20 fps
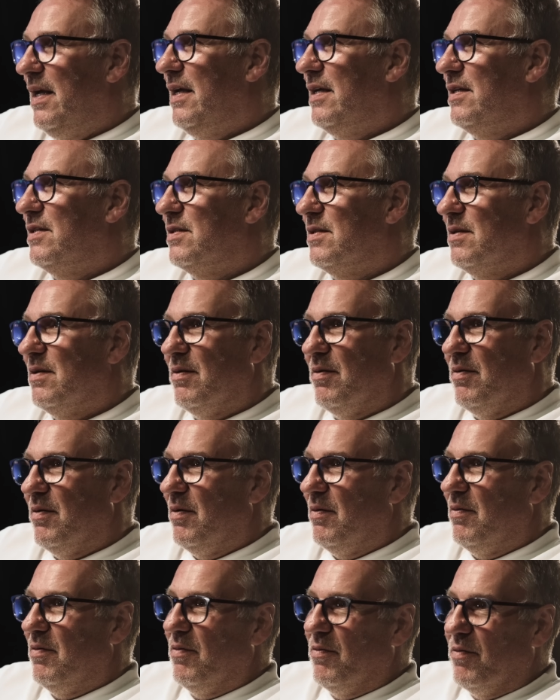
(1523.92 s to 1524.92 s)
Giggs,
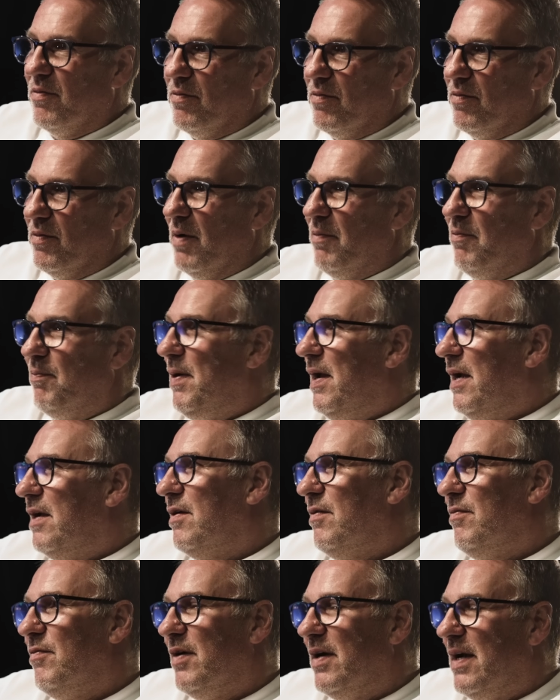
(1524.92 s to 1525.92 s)

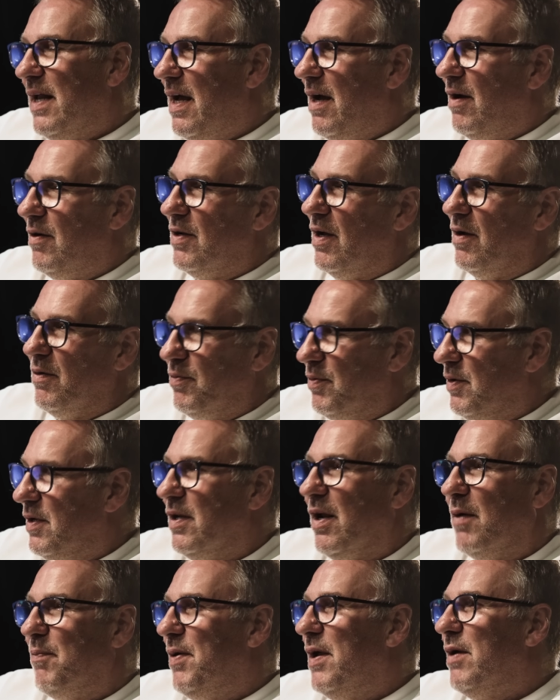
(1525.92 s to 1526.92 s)
Beckham, Ronaldo,
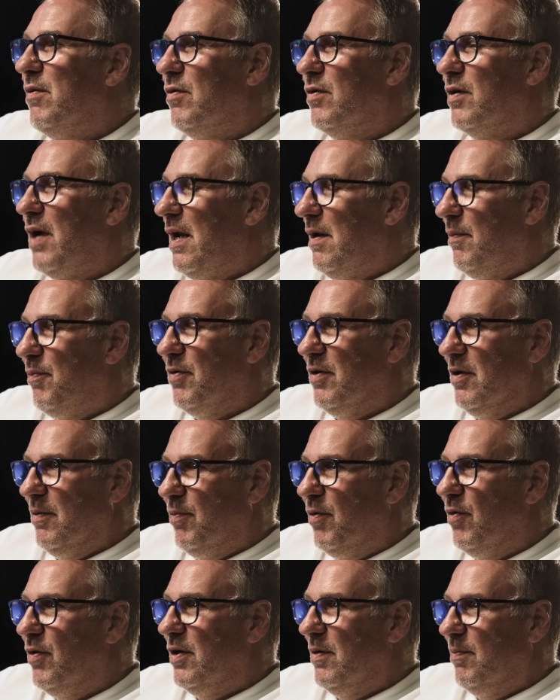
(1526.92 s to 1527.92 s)
you know, people were going to put
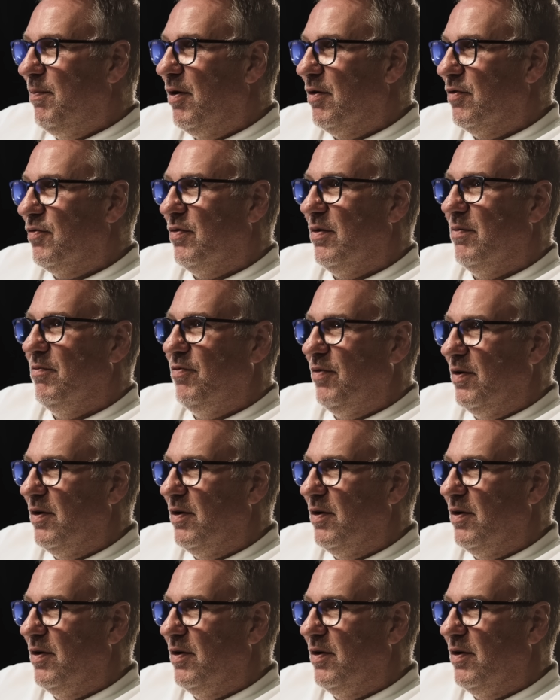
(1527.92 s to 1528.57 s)
the ball in the box for him.